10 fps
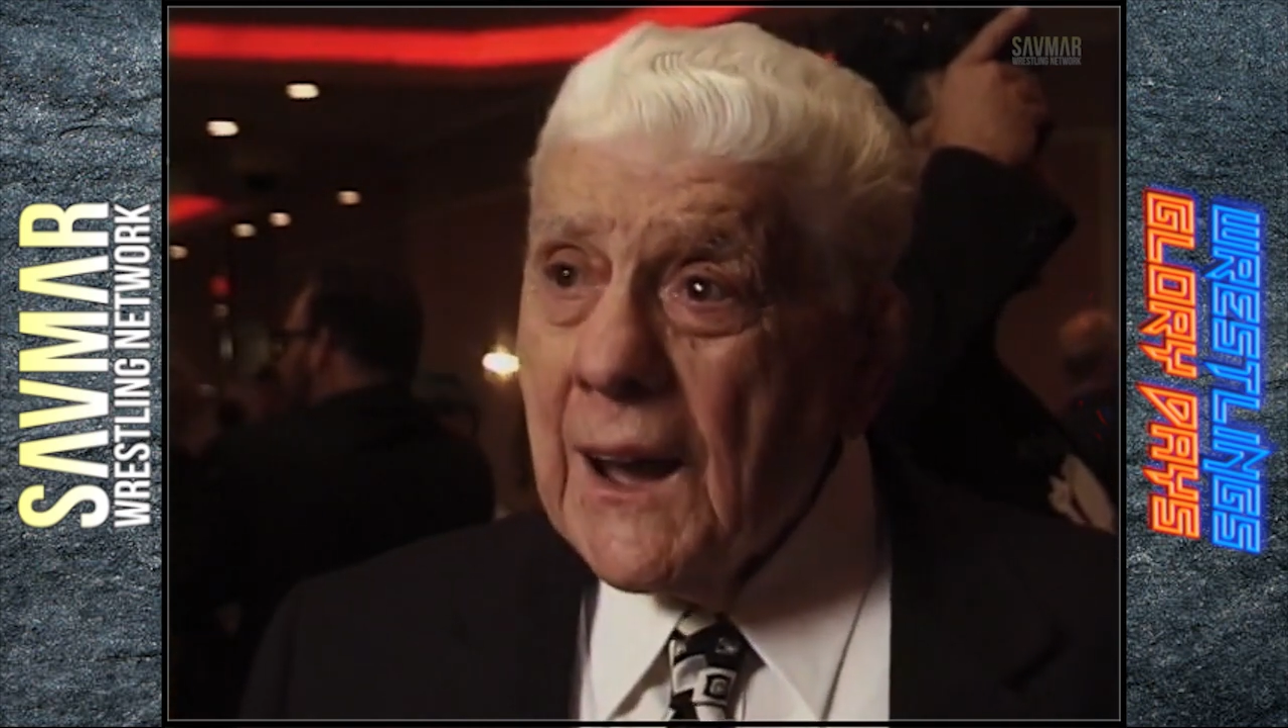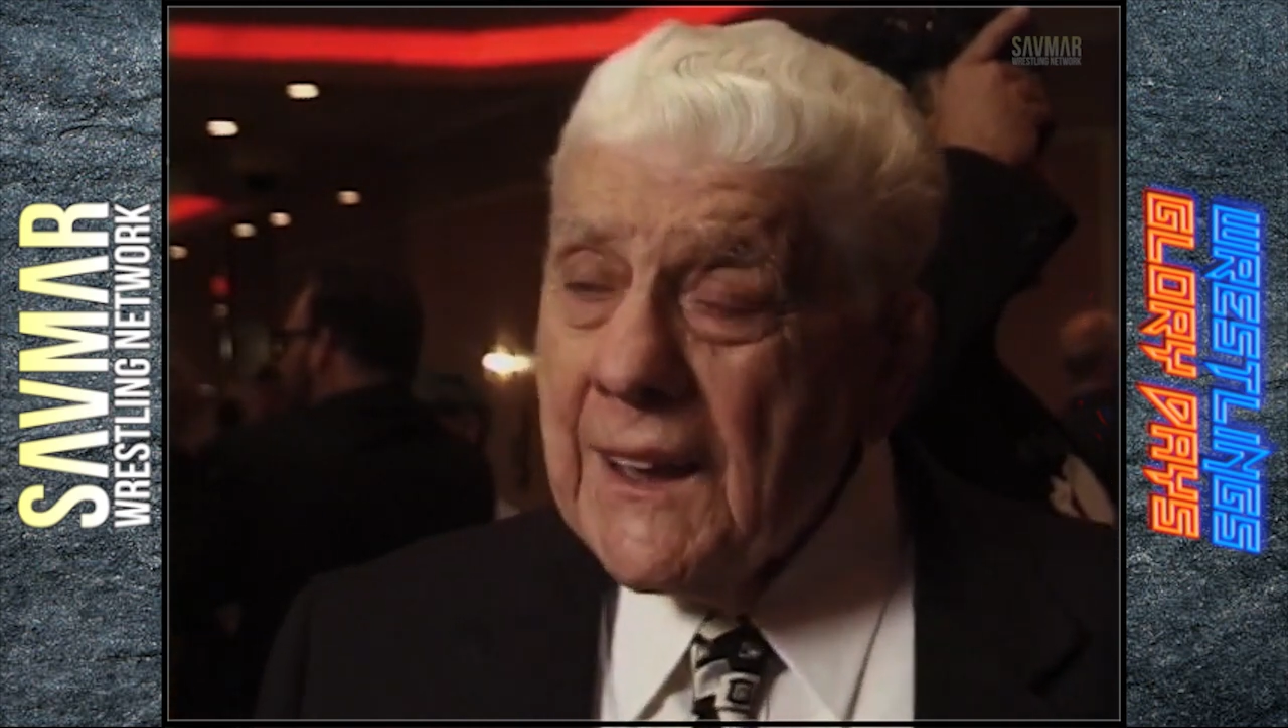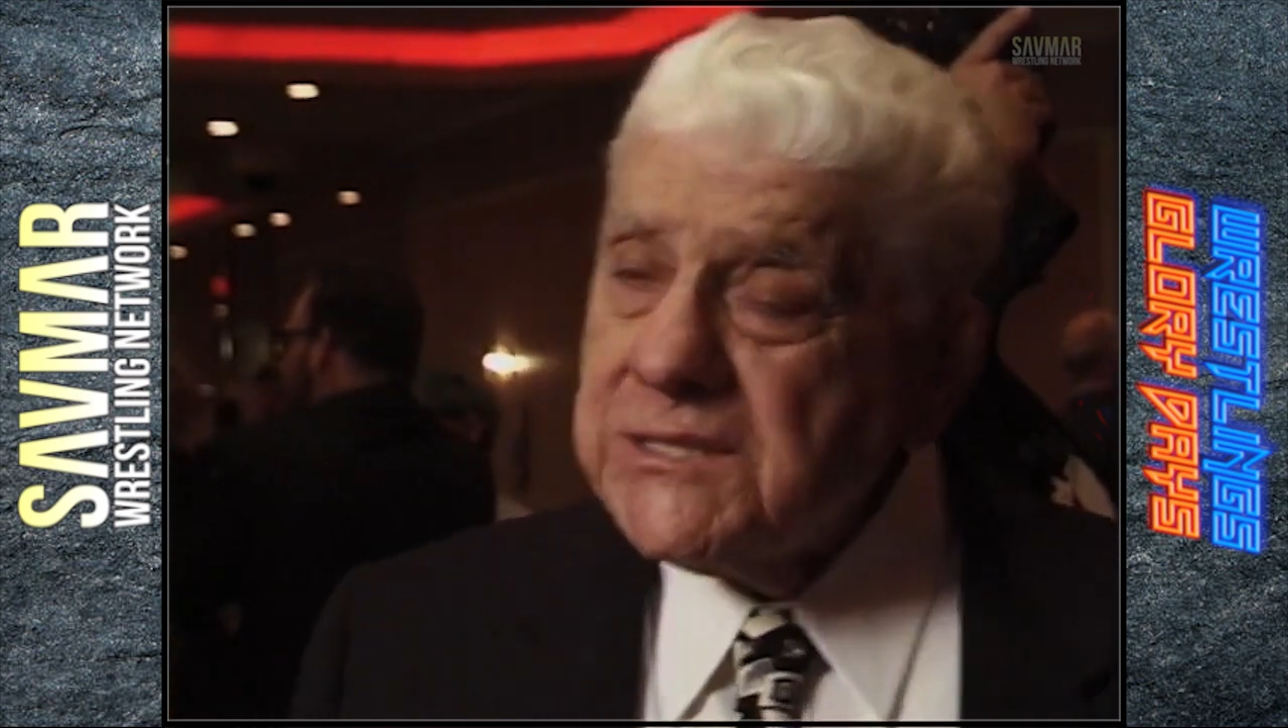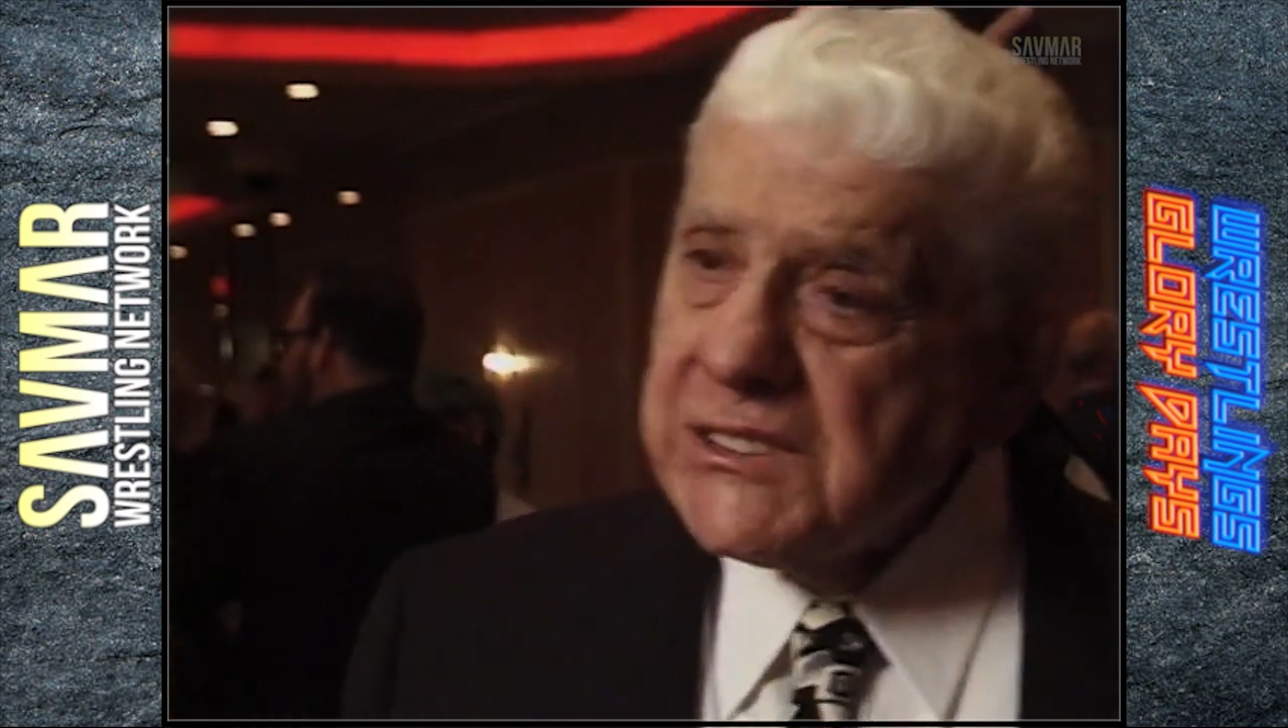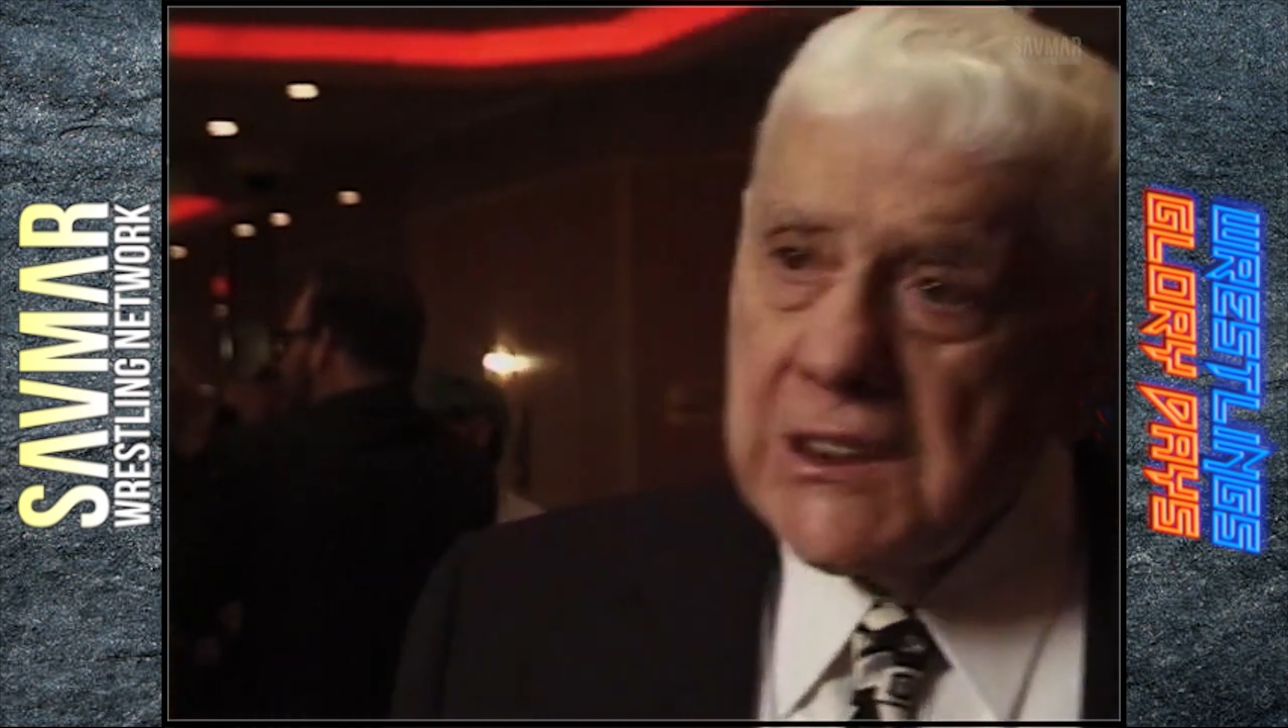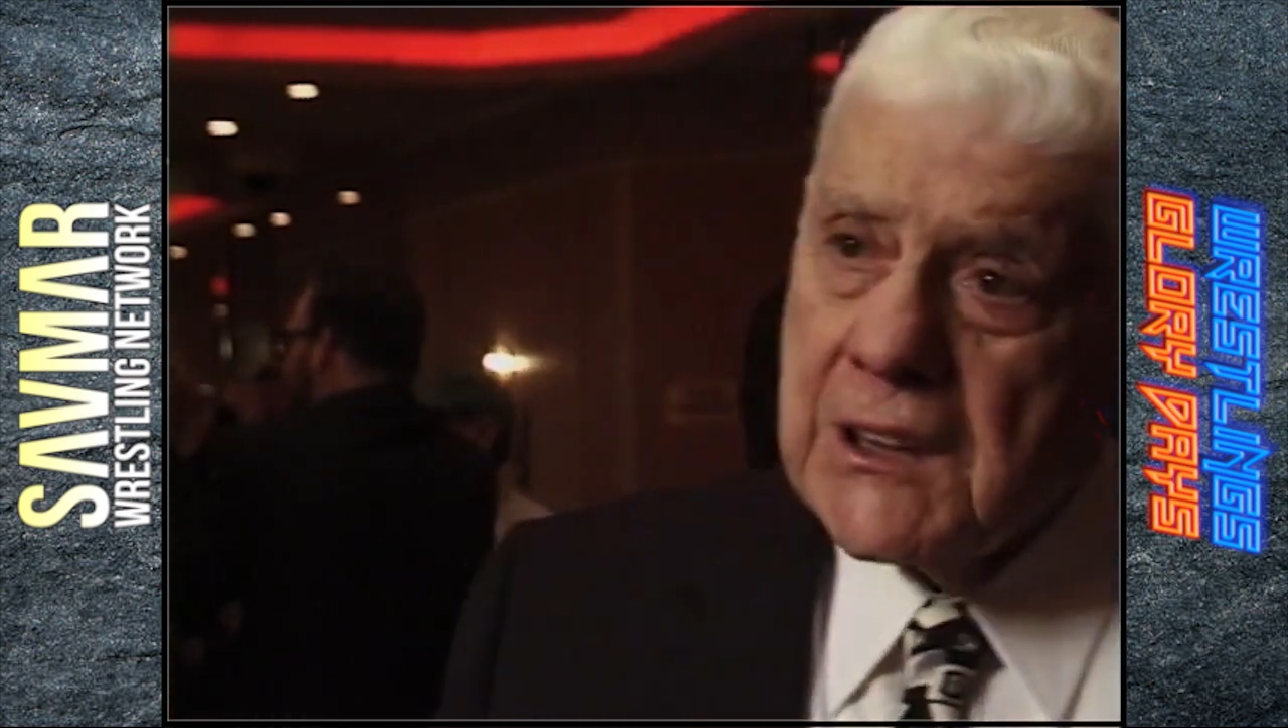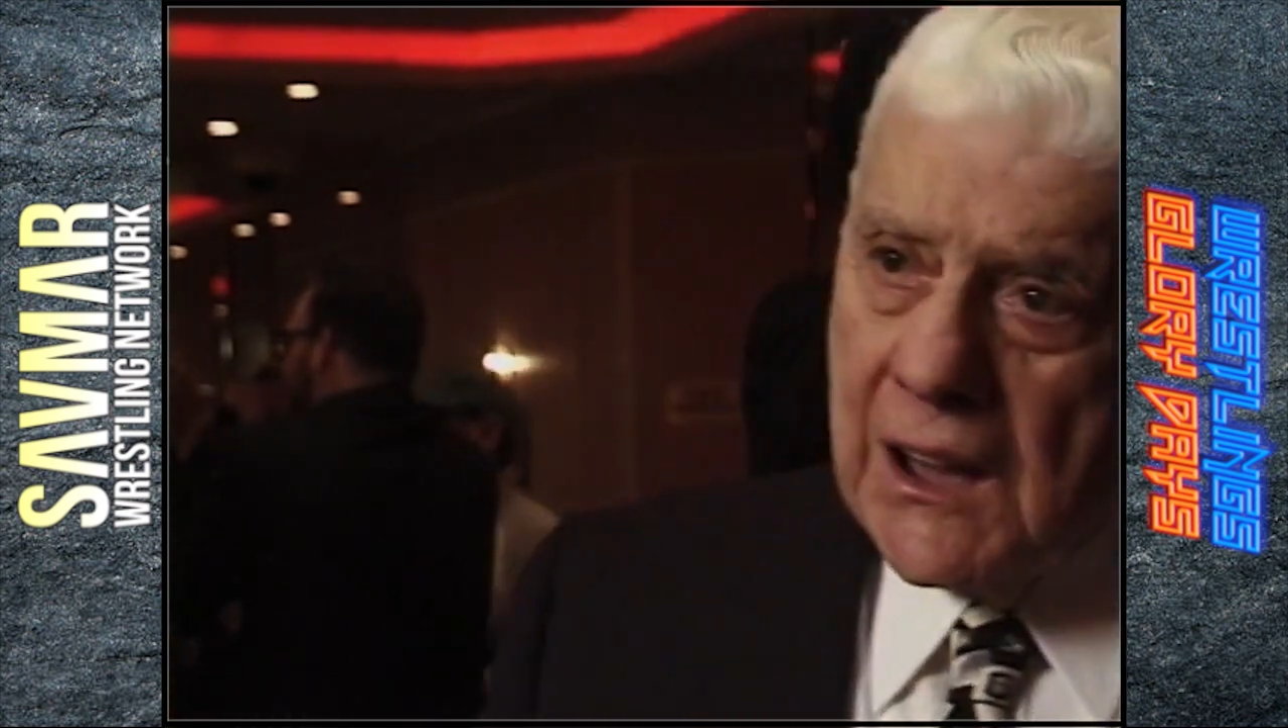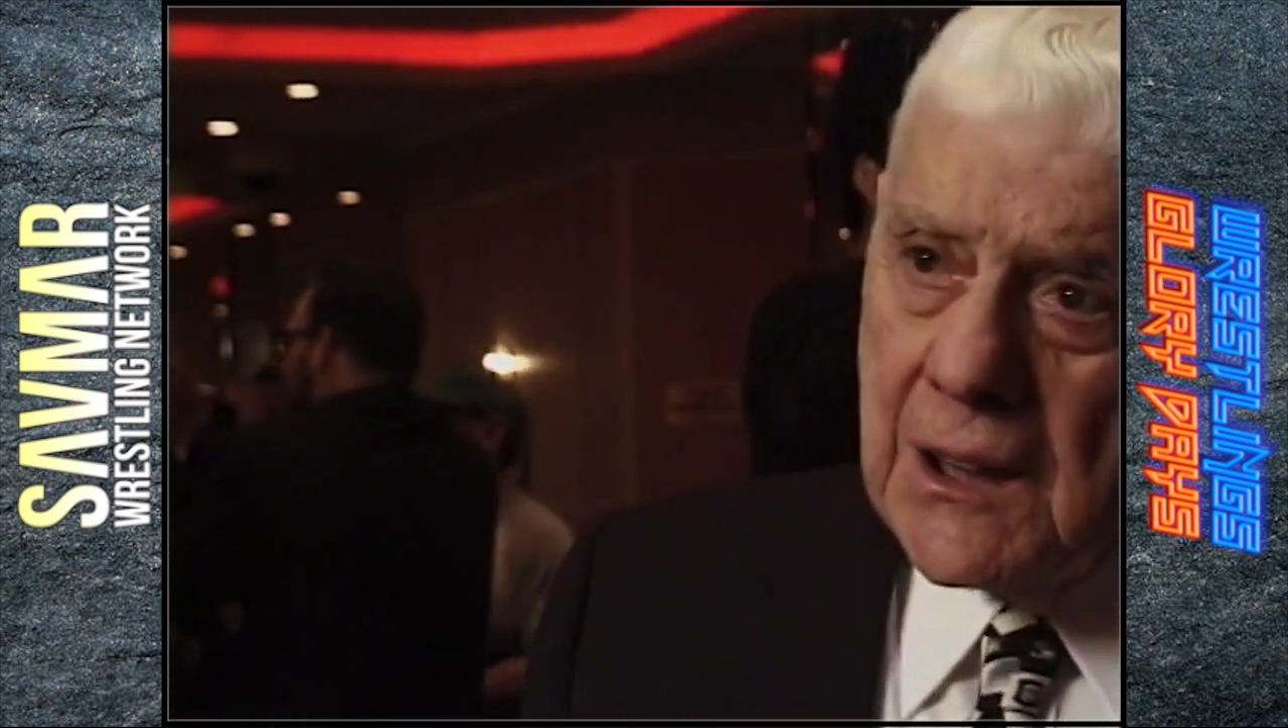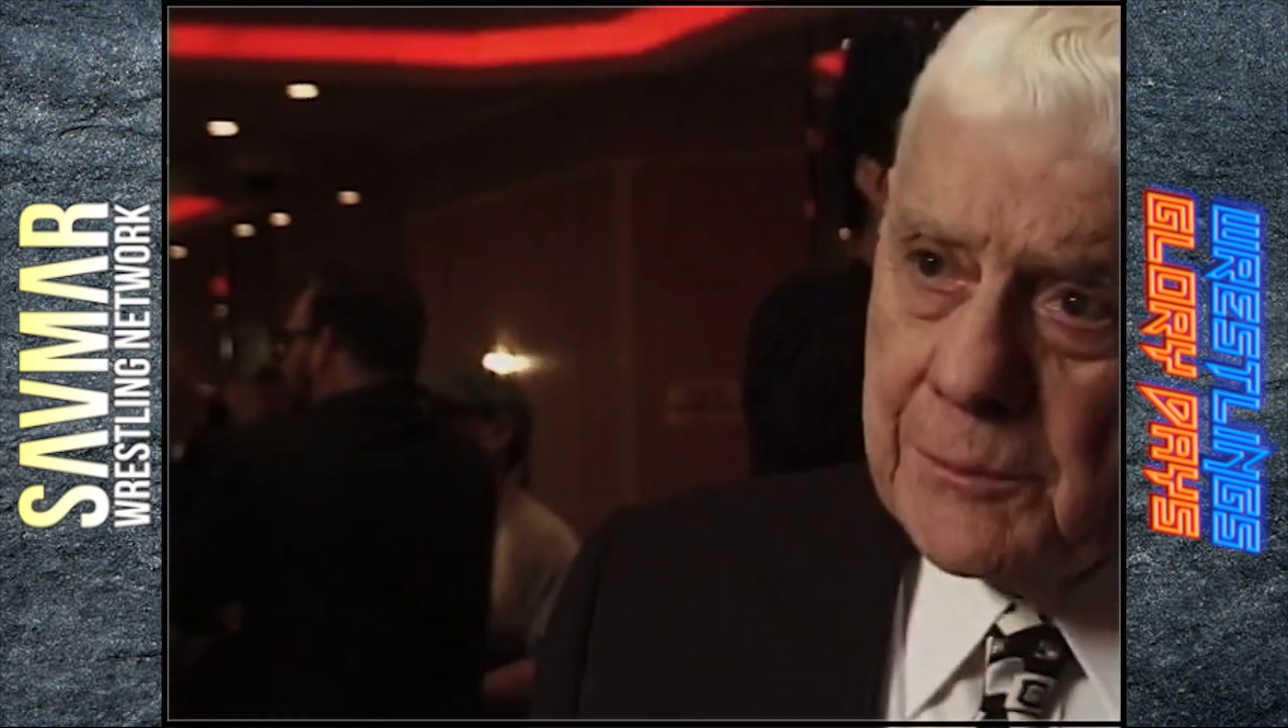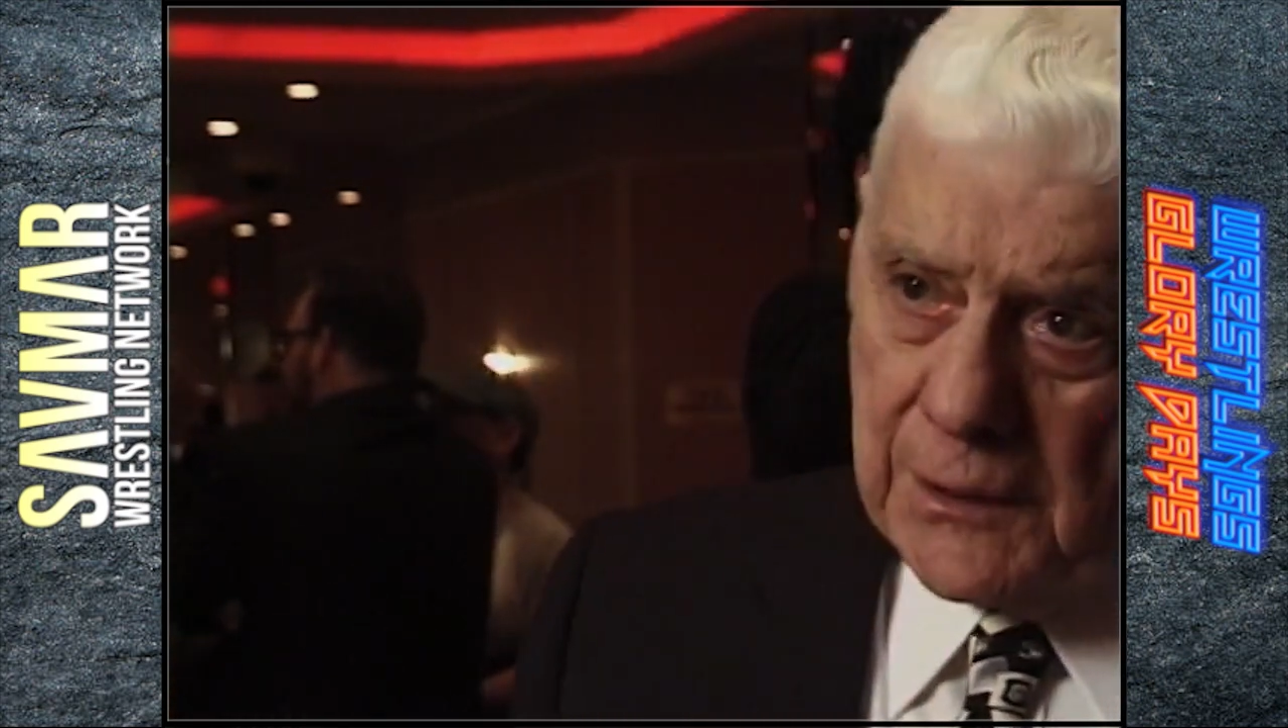I've seen
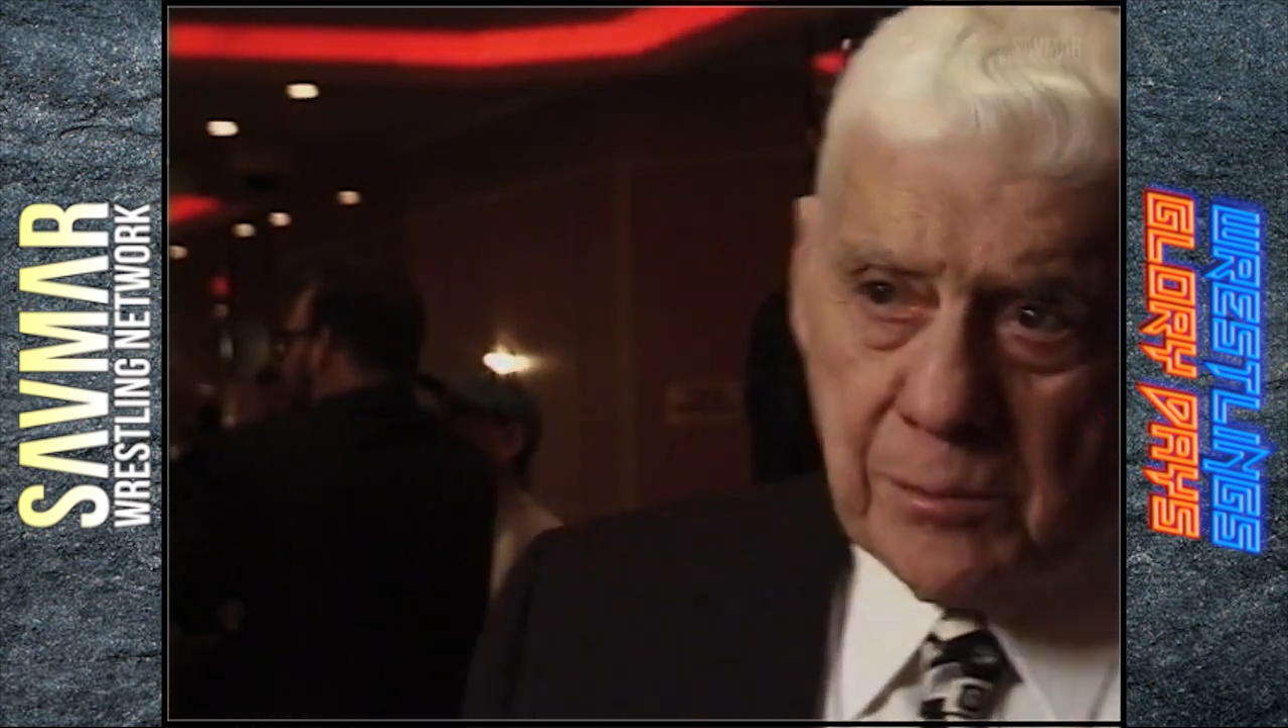it coming,